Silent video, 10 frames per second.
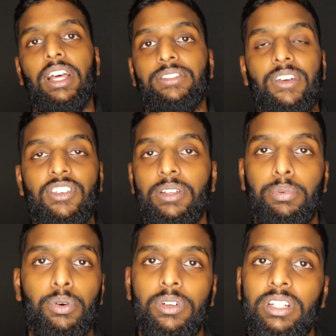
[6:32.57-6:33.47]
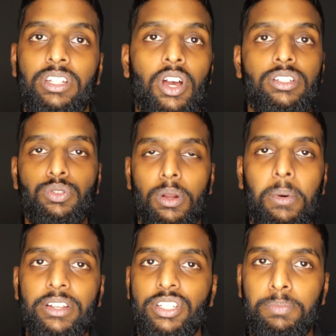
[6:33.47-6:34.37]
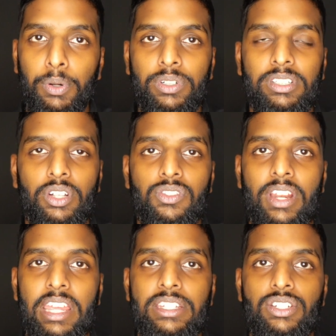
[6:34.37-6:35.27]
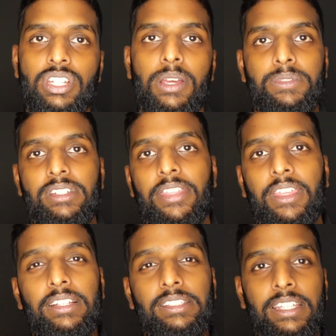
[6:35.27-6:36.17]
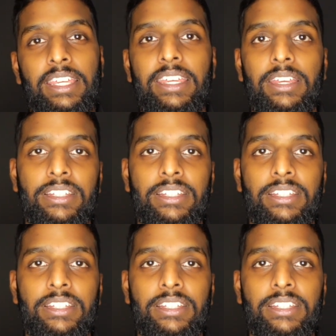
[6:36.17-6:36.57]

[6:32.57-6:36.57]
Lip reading: That's very important. You know, it's all about just building those relationships, and I think it's key.